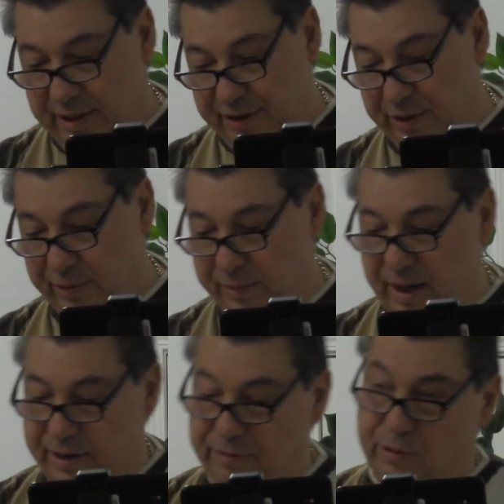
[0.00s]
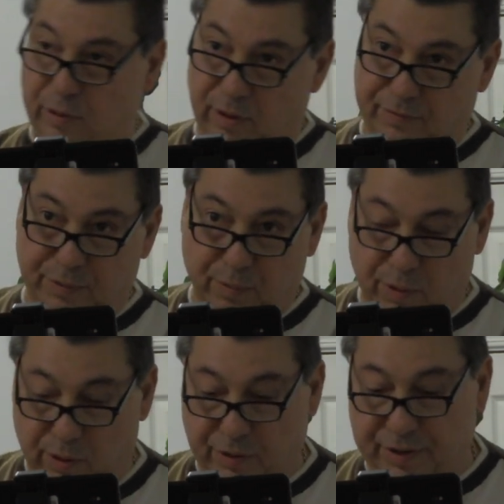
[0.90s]
you know, how they're all over the
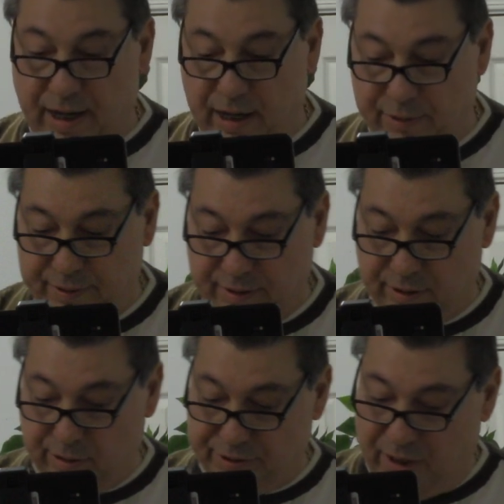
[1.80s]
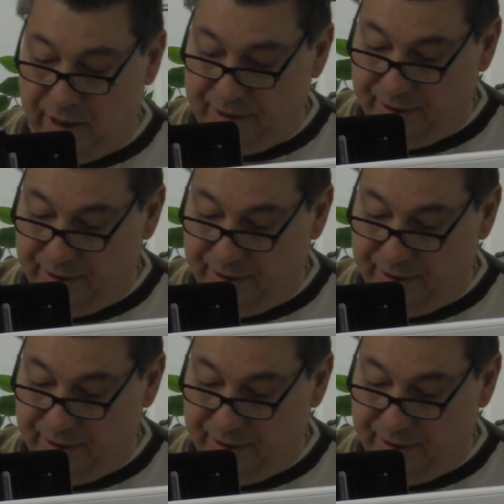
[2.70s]
world now and goes on